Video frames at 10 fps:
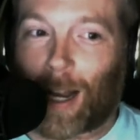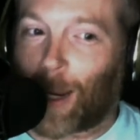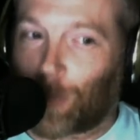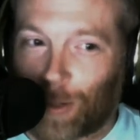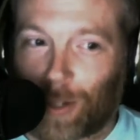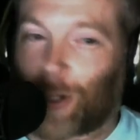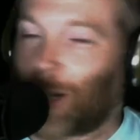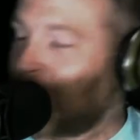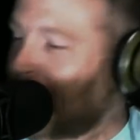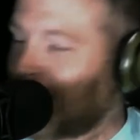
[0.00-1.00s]
I
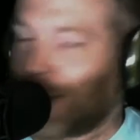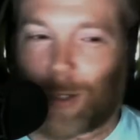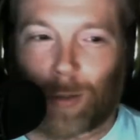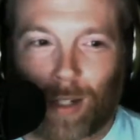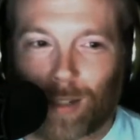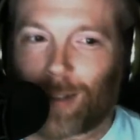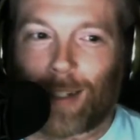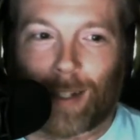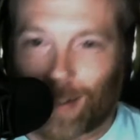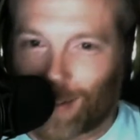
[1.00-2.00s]
appreciate your intellectual
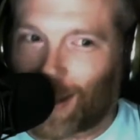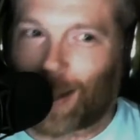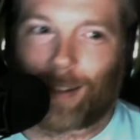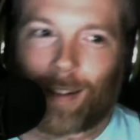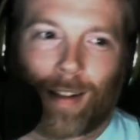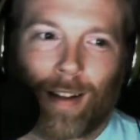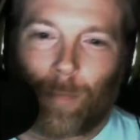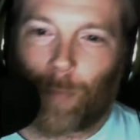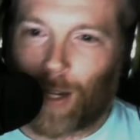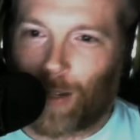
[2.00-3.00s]
honesty here. Exactly.
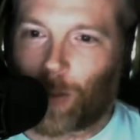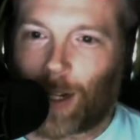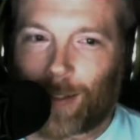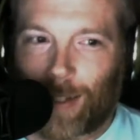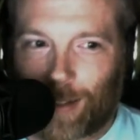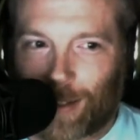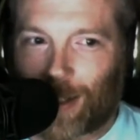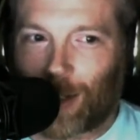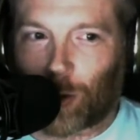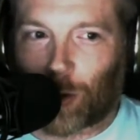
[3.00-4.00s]
We're not saying that these
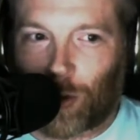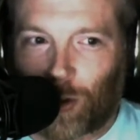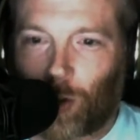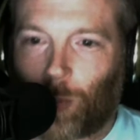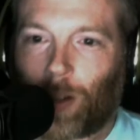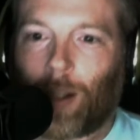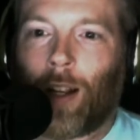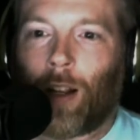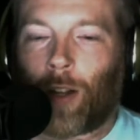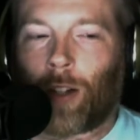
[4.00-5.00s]
kids are stupid.
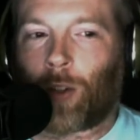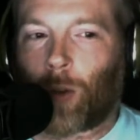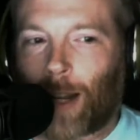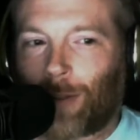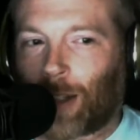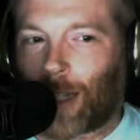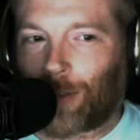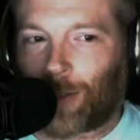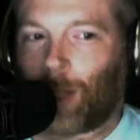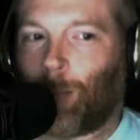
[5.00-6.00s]
They just don't have the
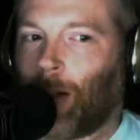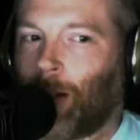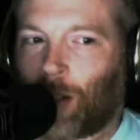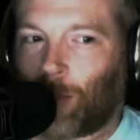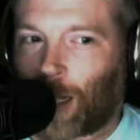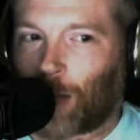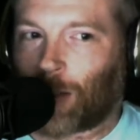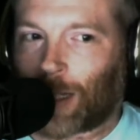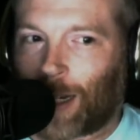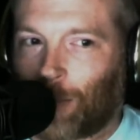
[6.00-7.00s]
life experience to be
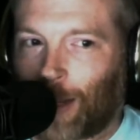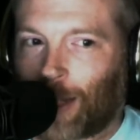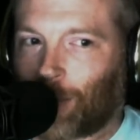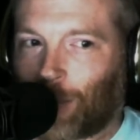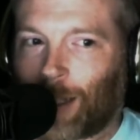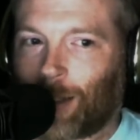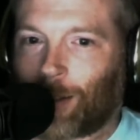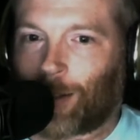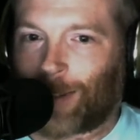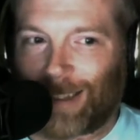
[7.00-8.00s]
able to kind of make some of
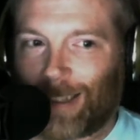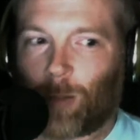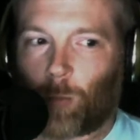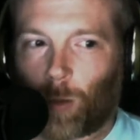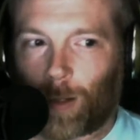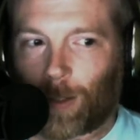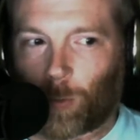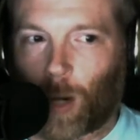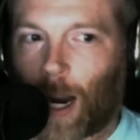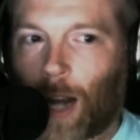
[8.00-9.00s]
these
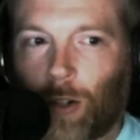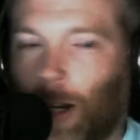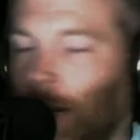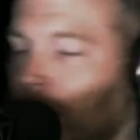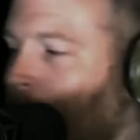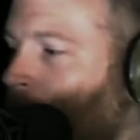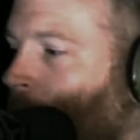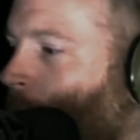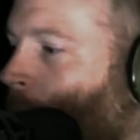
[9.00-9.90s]
rash, grand decisions.